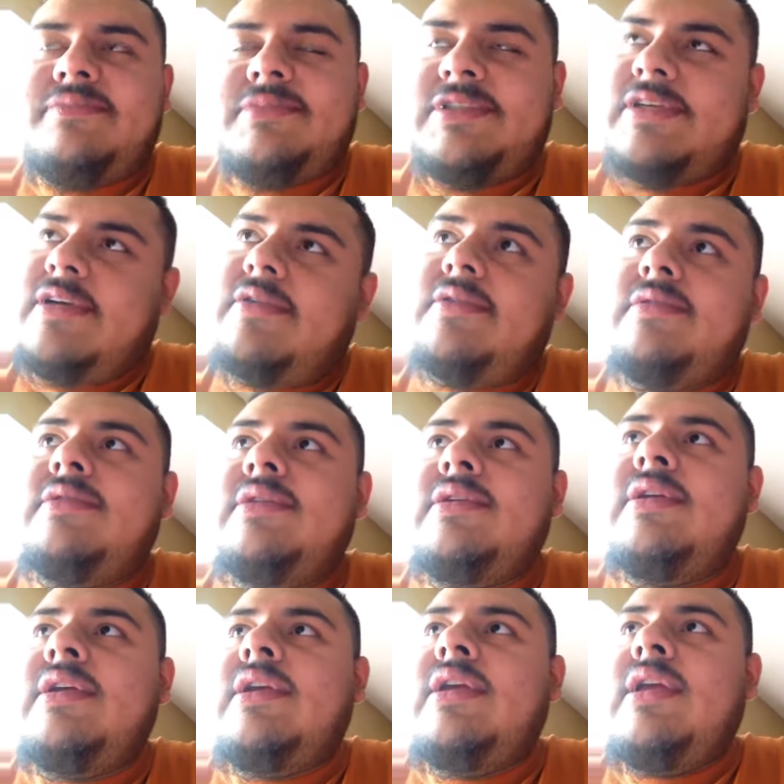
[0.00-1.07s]
So,
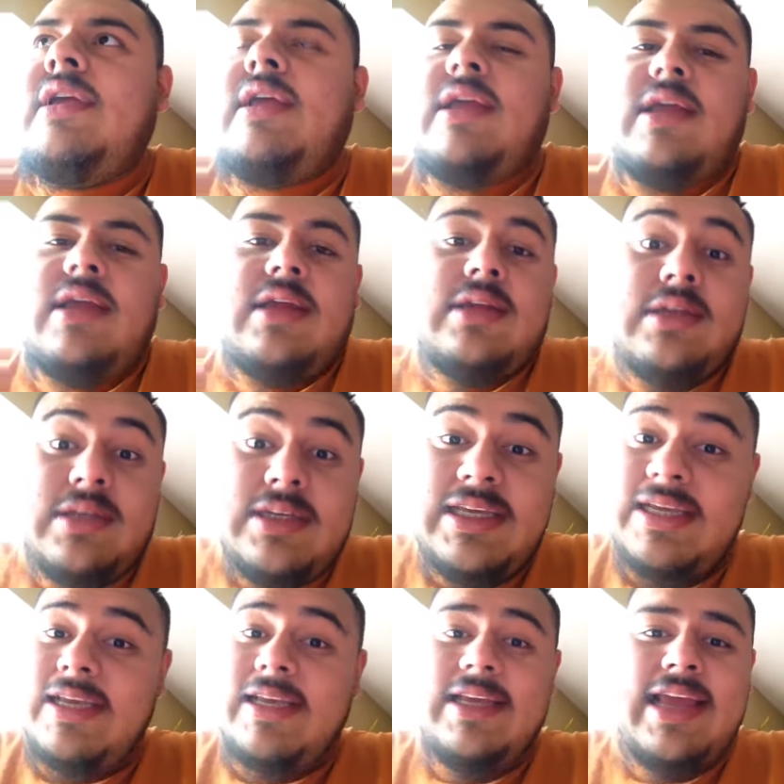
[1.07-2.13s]

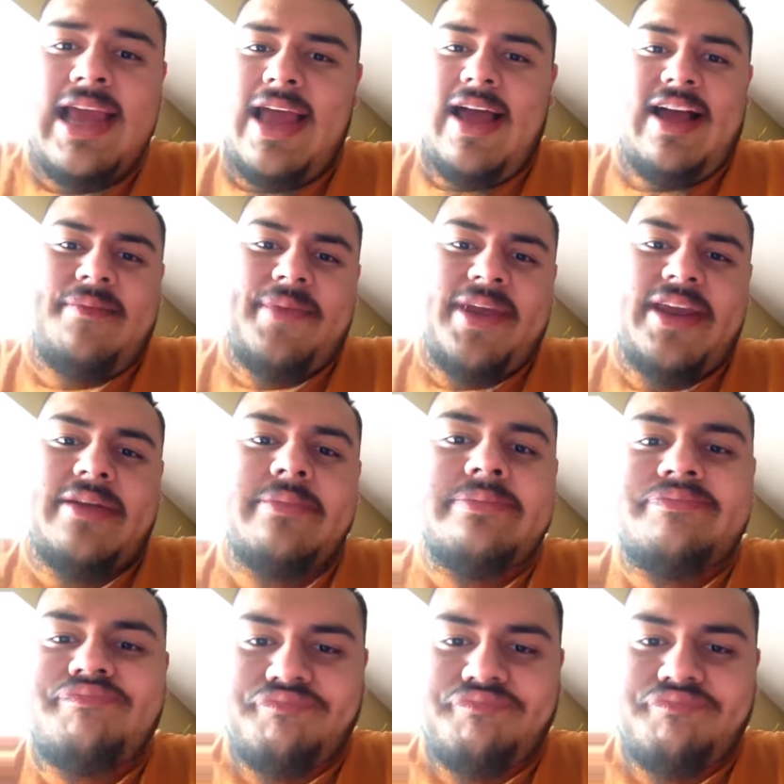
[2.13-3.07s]
yeah, I mean,